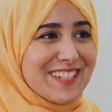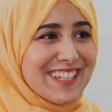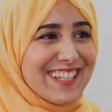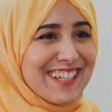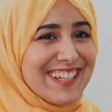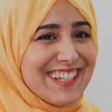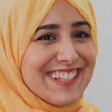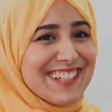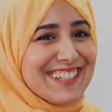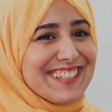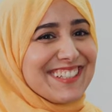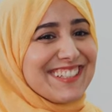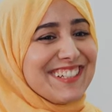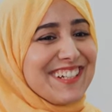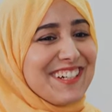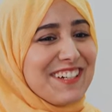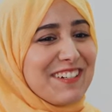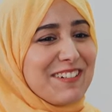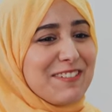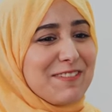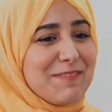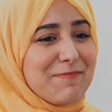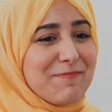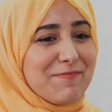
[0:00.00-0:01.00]

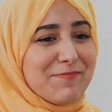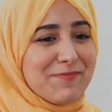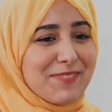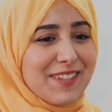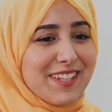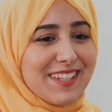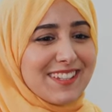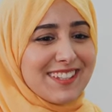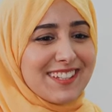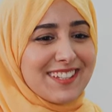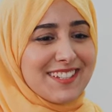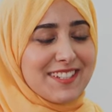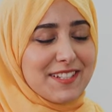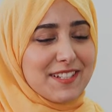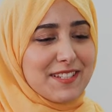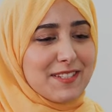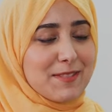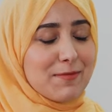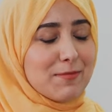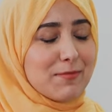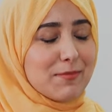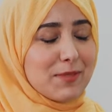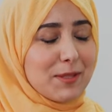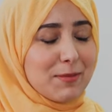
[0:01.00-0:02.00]
And that's
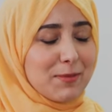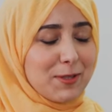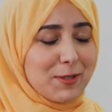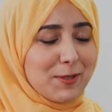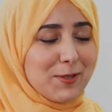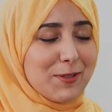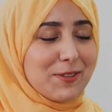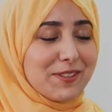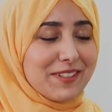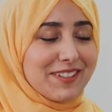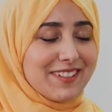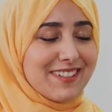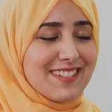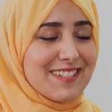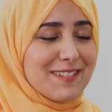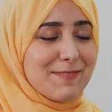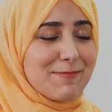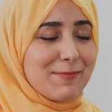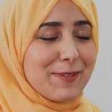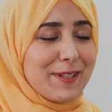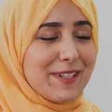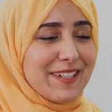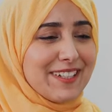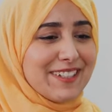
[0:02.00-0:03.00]
just me being honest,
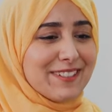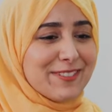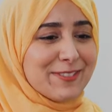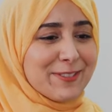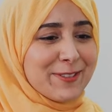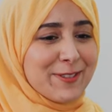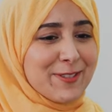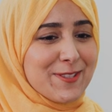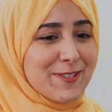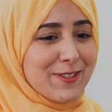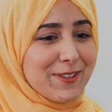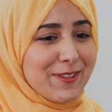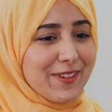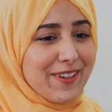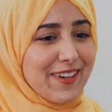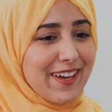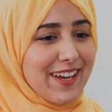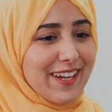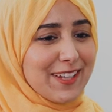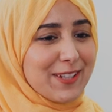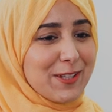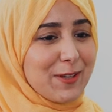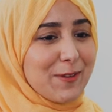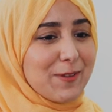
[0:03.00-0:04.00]
but also
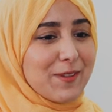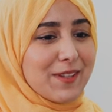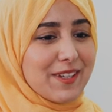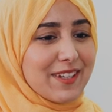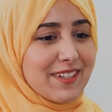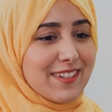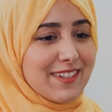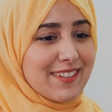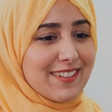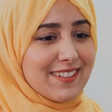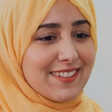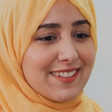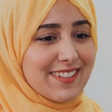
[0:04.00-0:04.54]
I know that